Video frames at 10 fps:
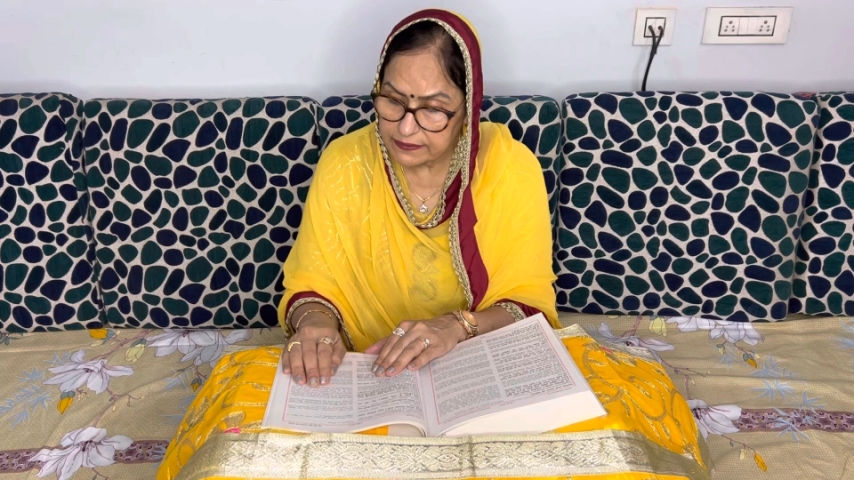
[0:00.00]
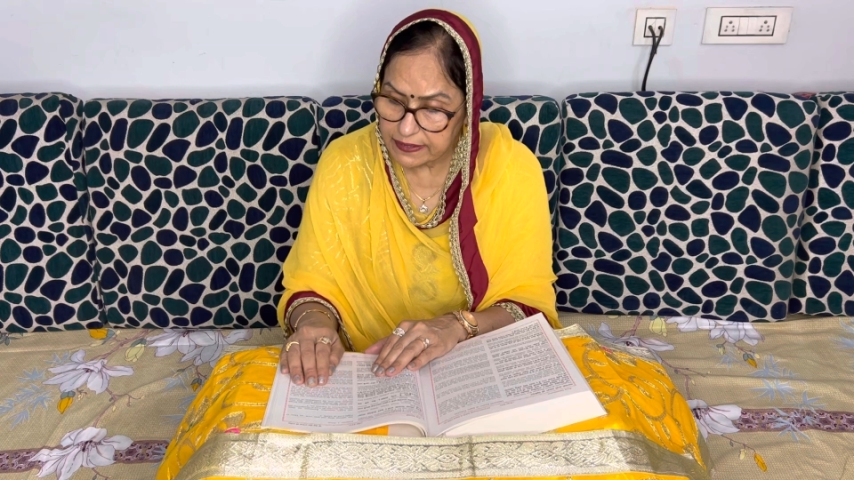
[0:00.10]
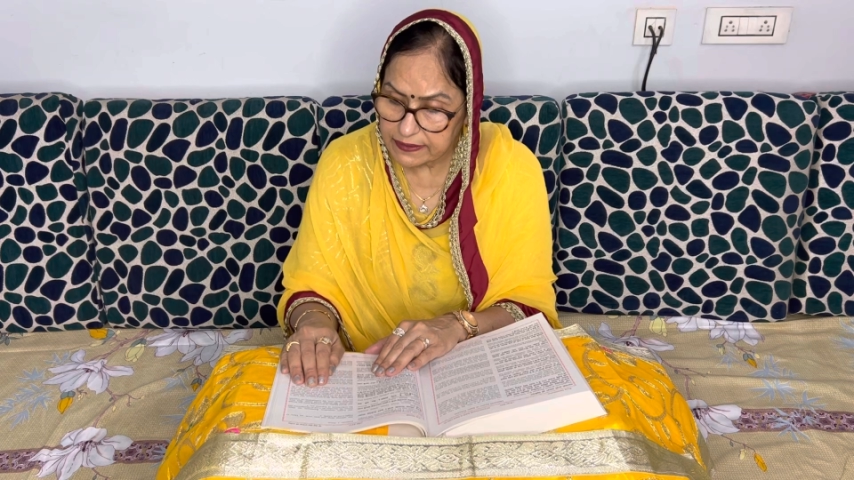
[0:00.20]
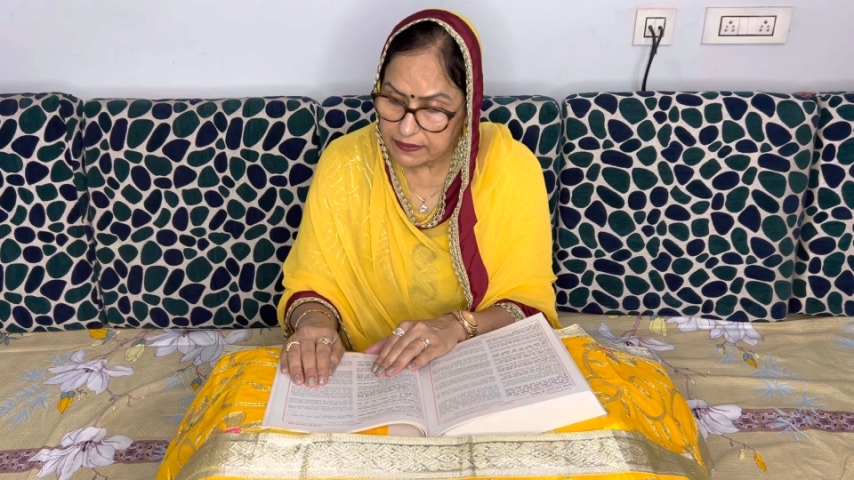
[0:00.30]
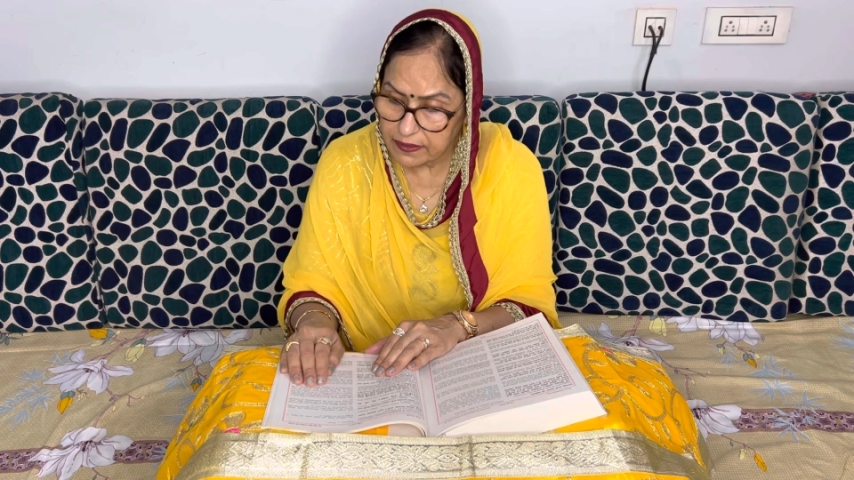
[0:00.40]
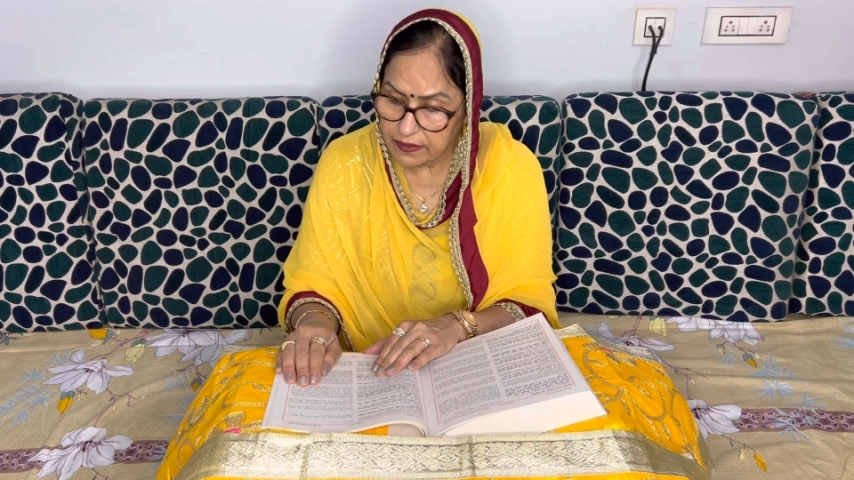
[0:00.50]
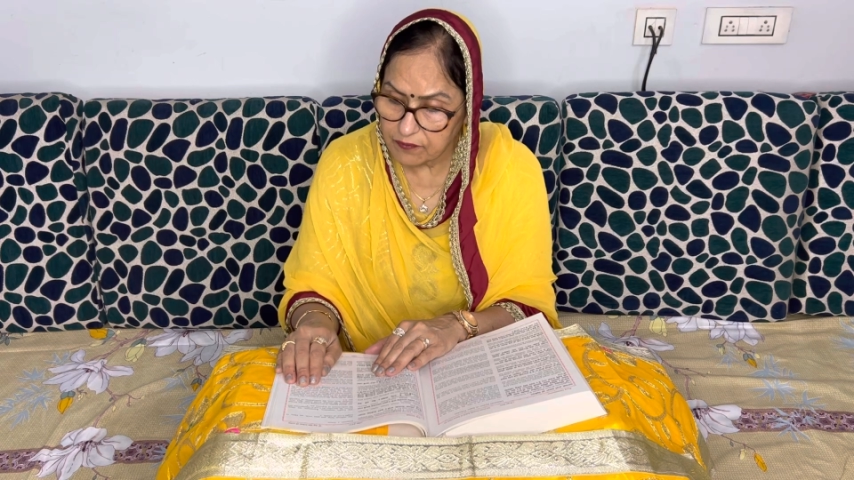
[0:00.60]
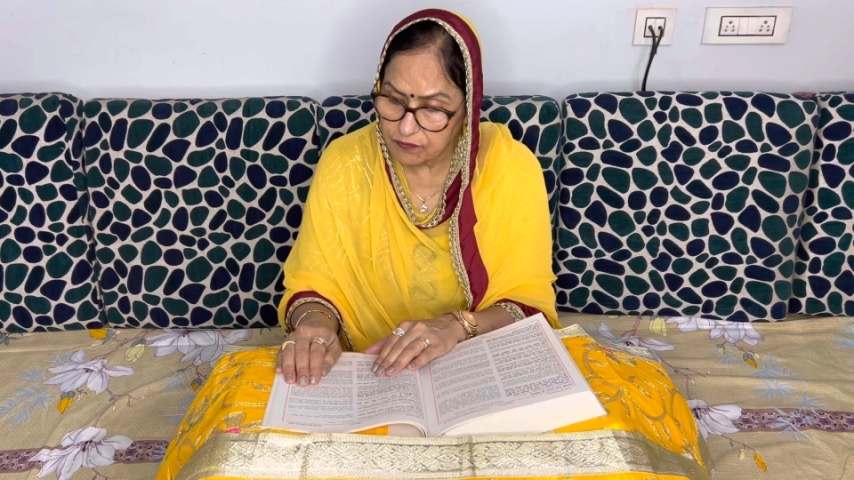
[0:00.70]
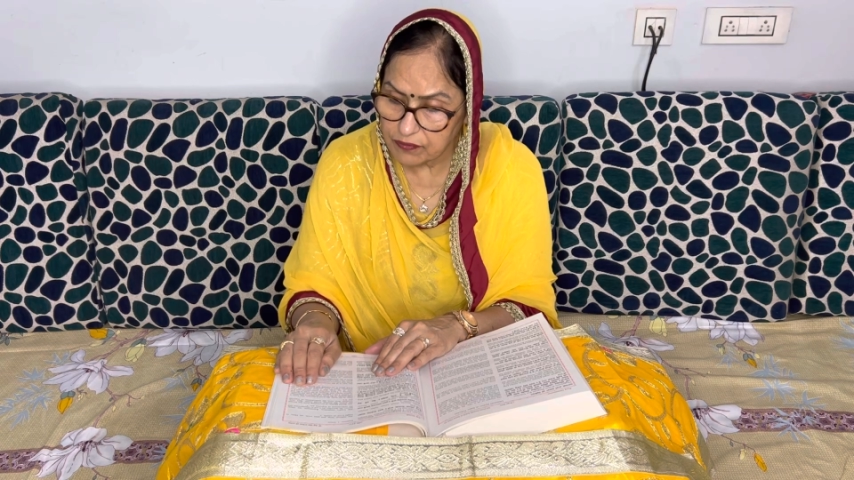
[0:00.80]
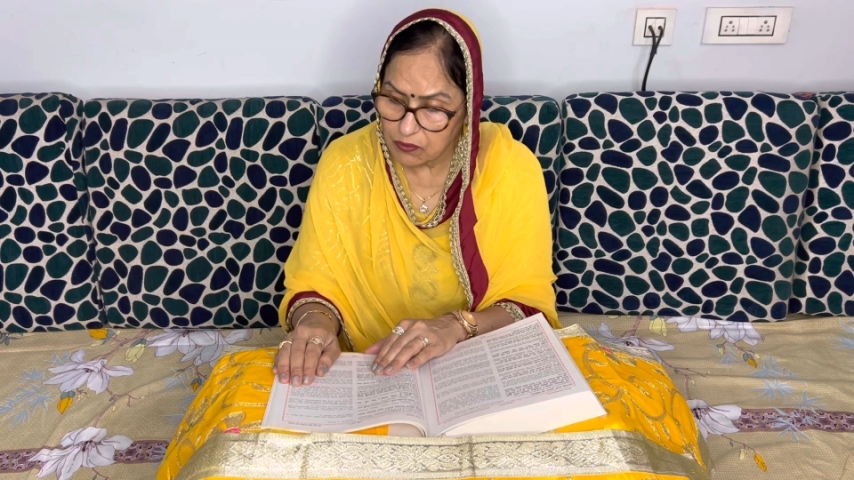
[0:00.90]
that I
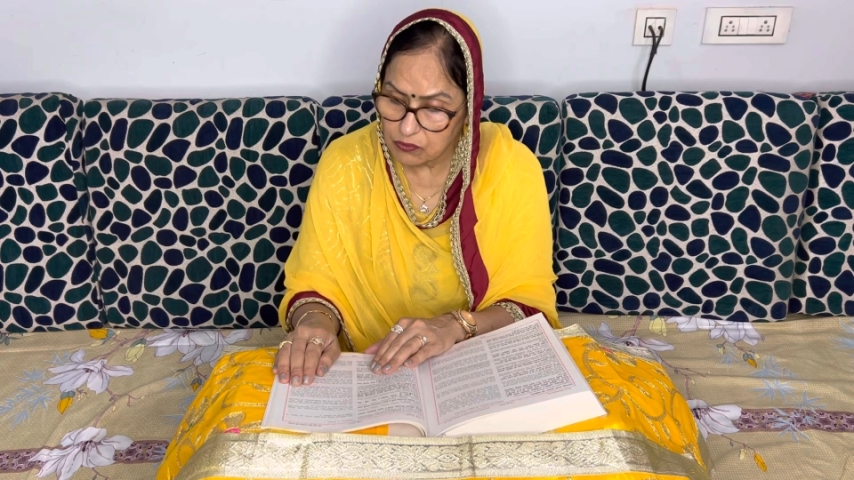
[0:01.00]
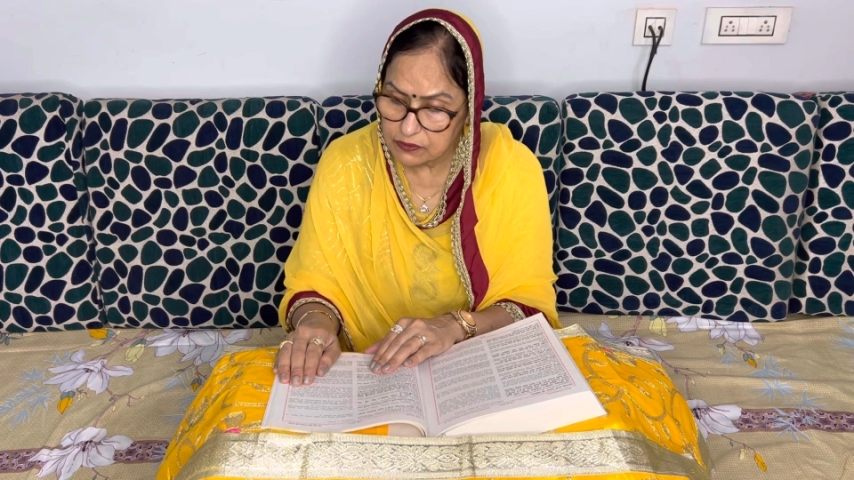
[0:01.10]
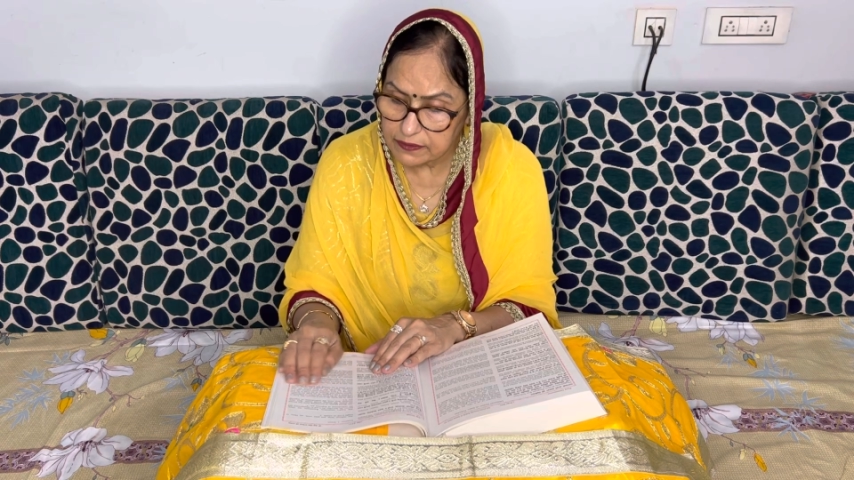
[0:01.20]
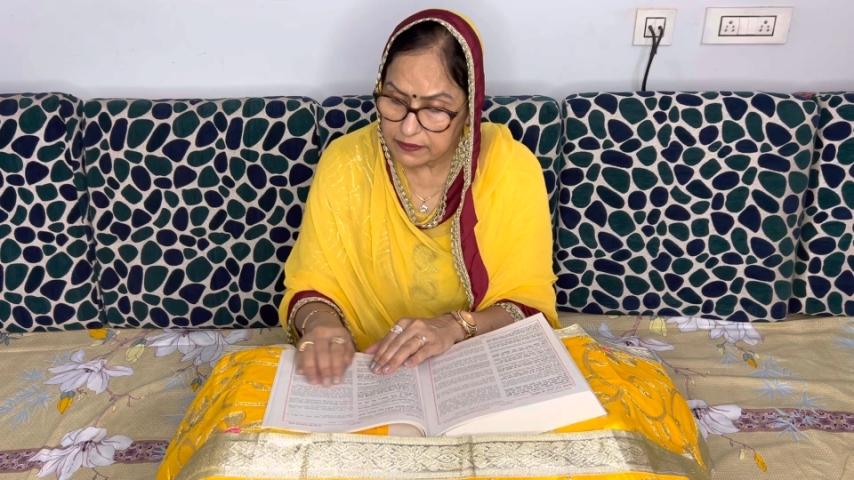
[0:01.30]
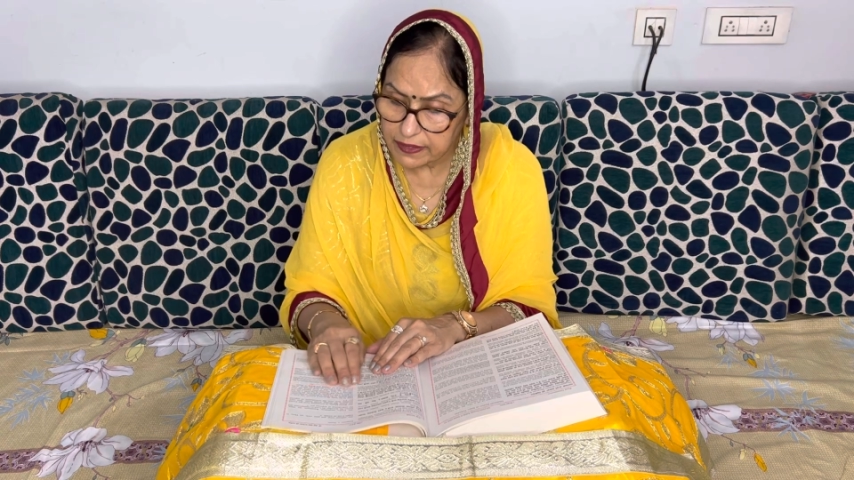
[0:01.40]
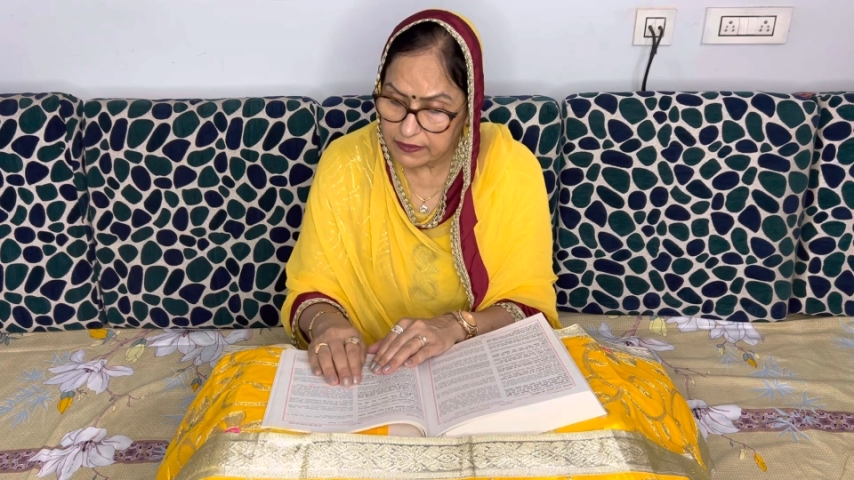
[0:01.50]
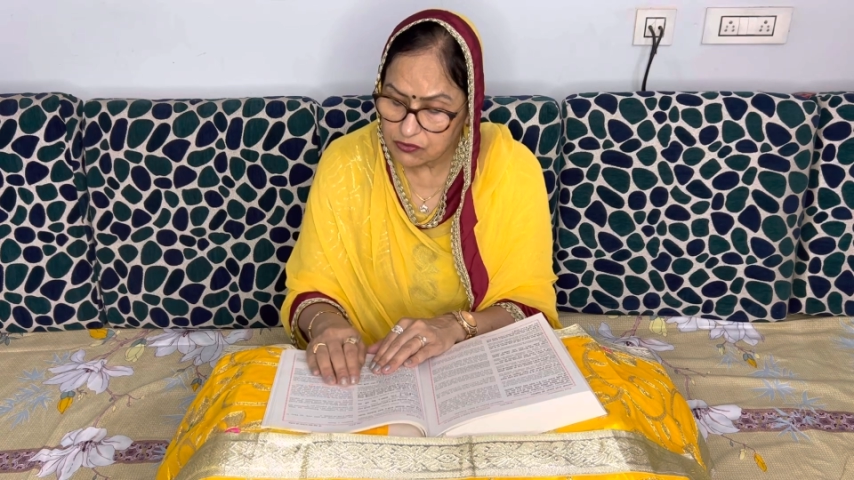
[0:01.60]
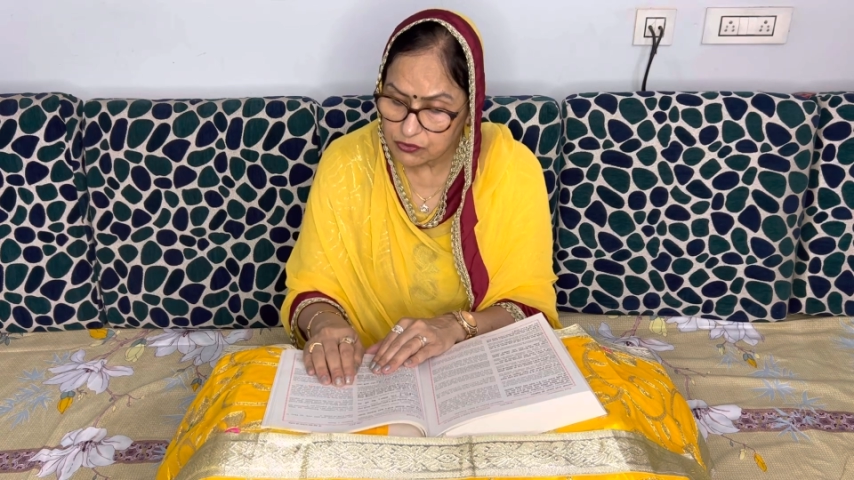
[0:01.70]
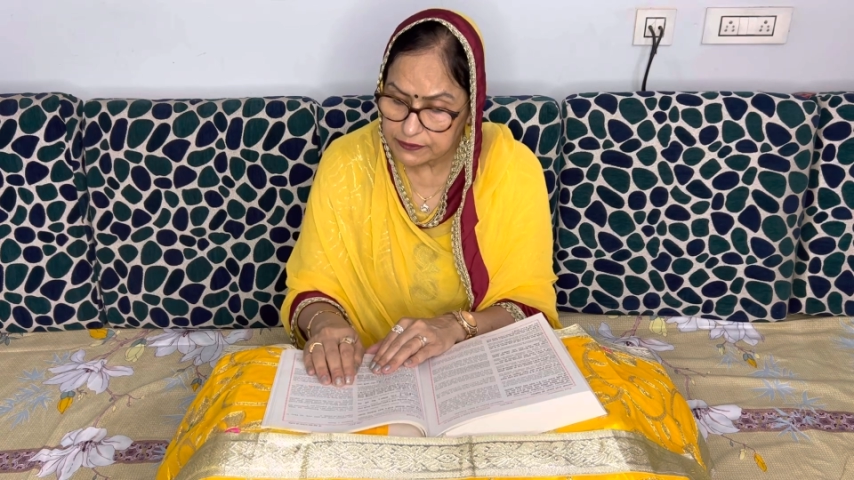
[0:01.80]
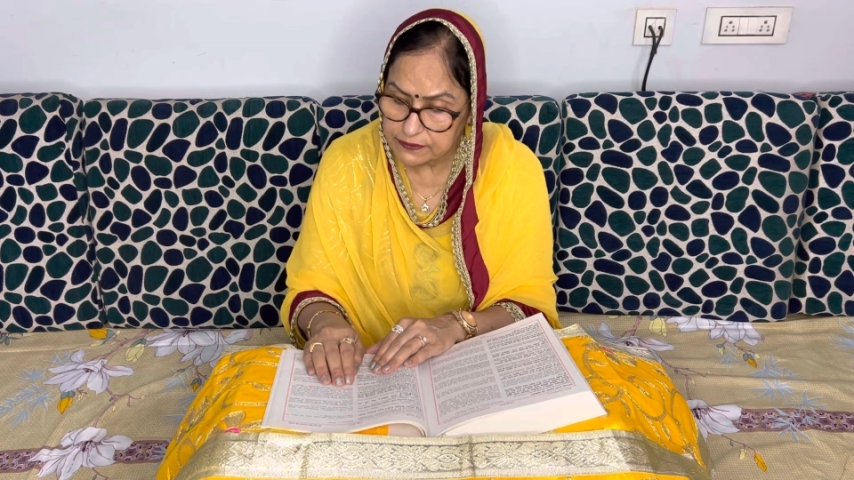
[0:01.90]
have found the 9
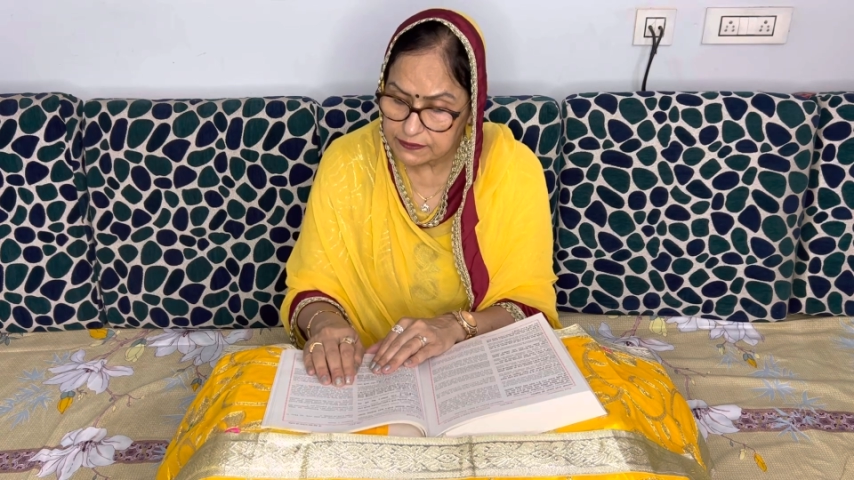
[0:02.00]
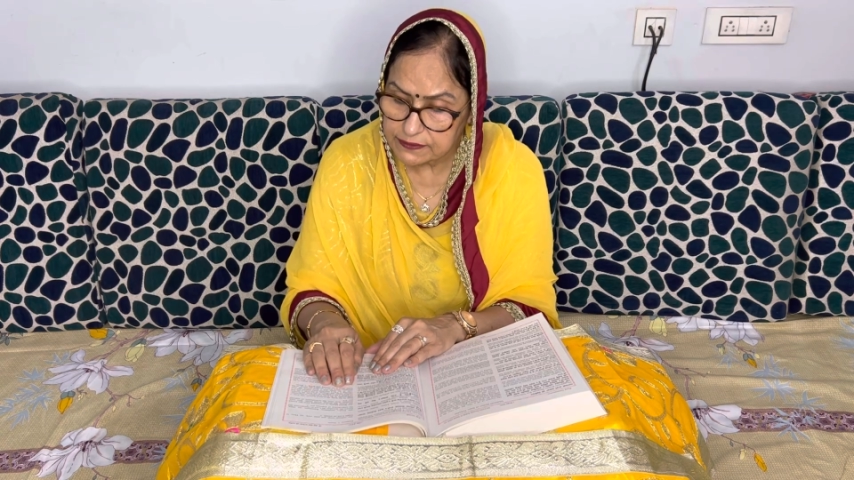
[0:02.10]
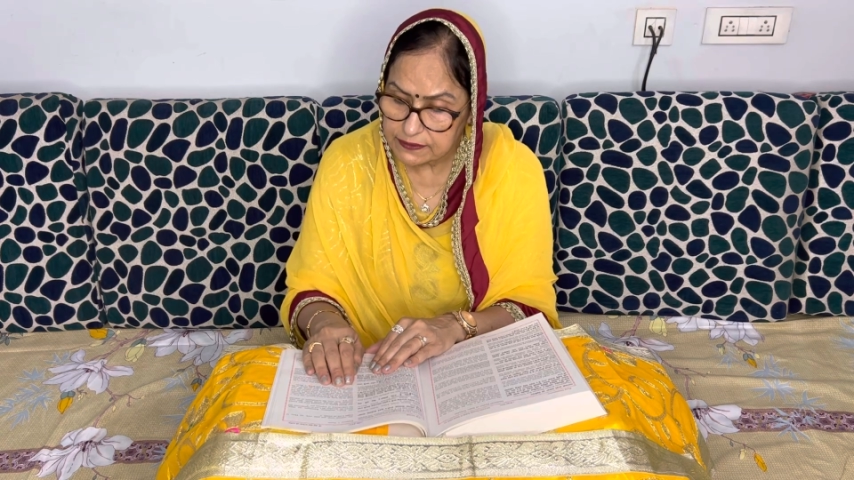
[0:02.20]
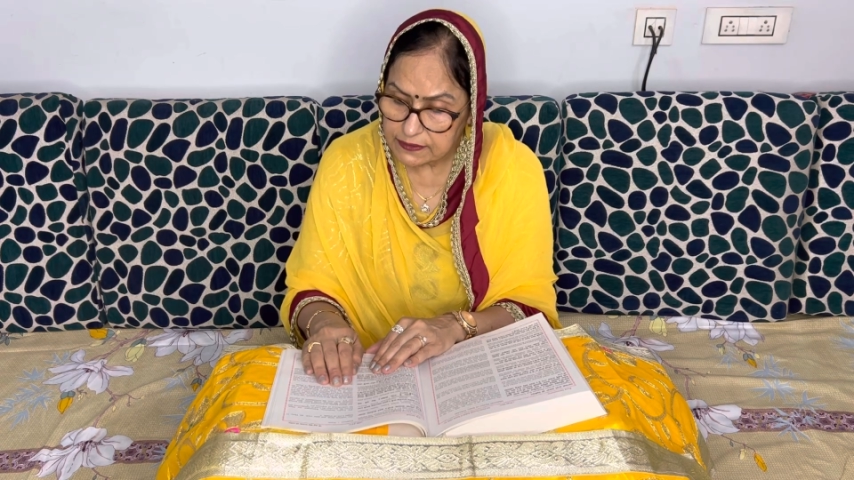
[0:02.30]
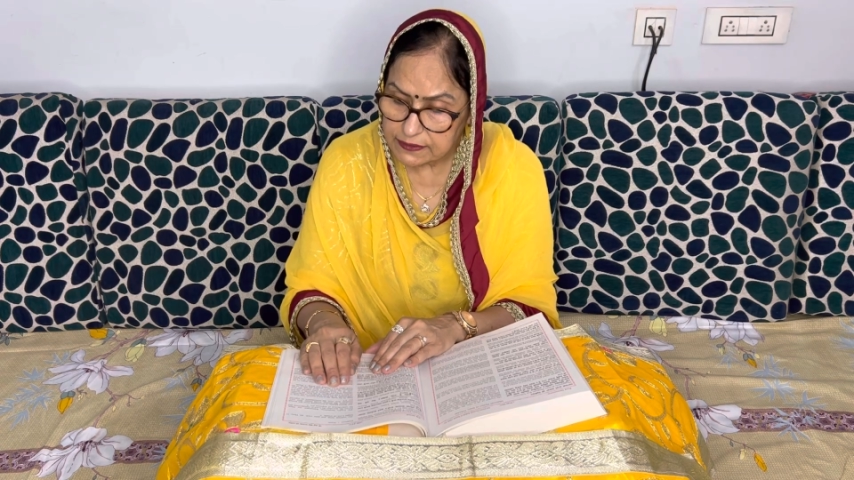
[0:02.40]
treasures.